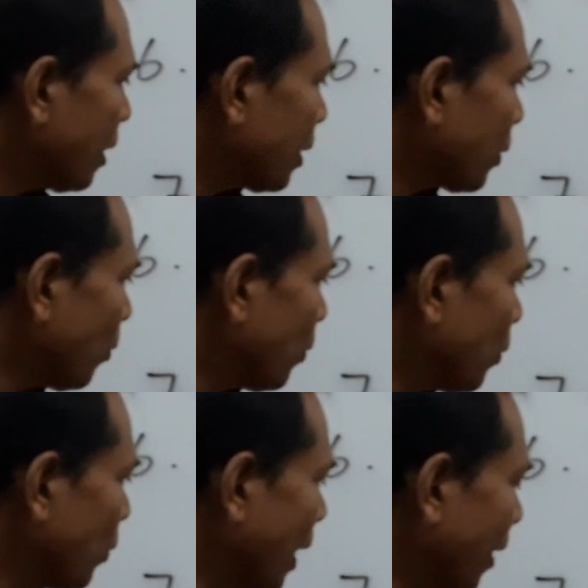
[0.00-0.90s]
So
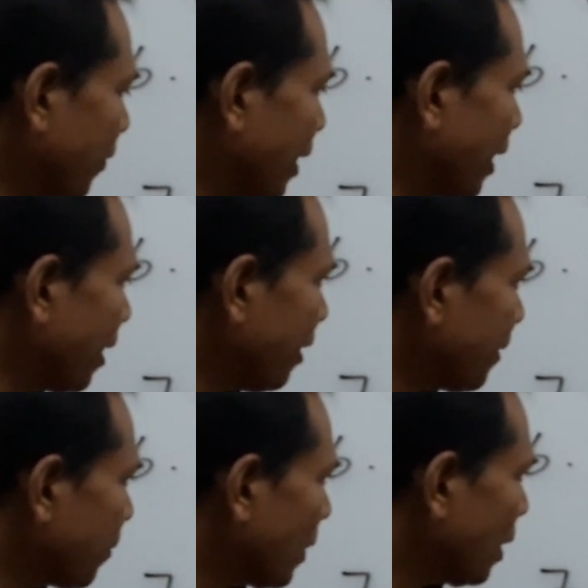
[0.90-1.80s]
we have here
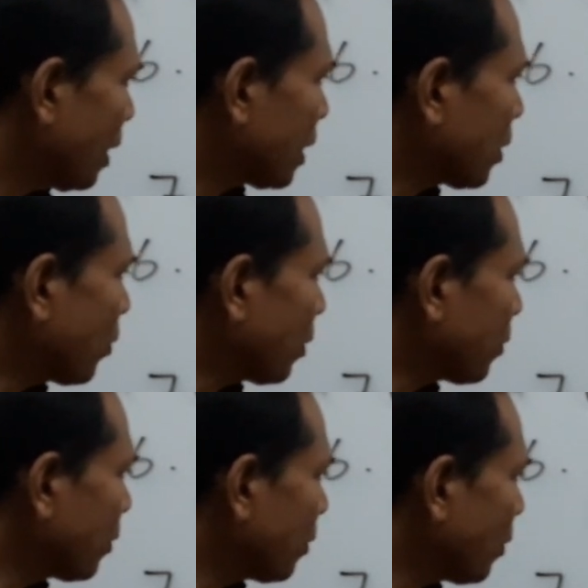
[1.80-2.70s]
square
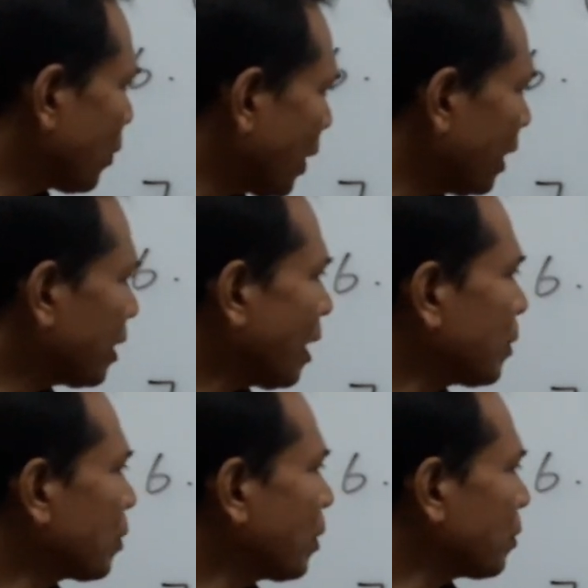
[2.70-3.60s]
root 3
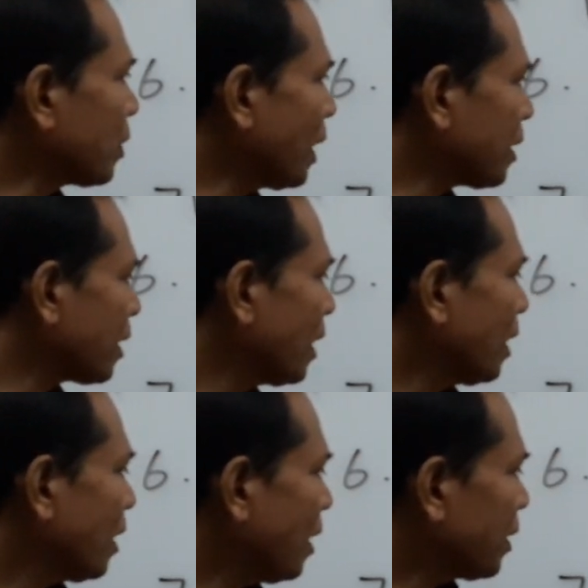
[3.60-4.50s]
times square root 6
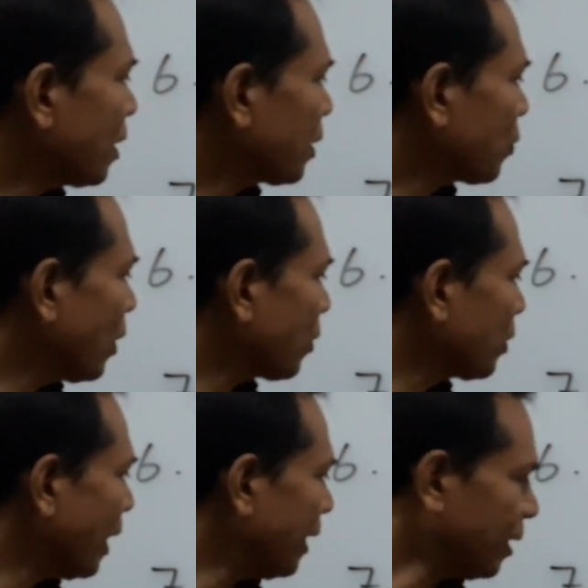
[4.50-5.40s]
is square
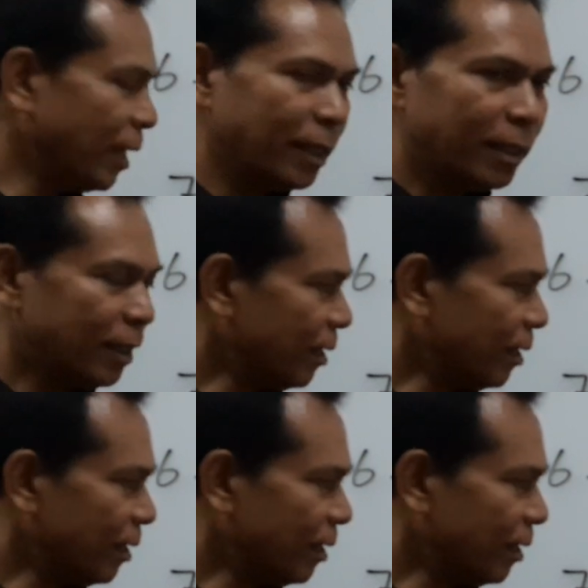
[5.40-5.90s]
root 18.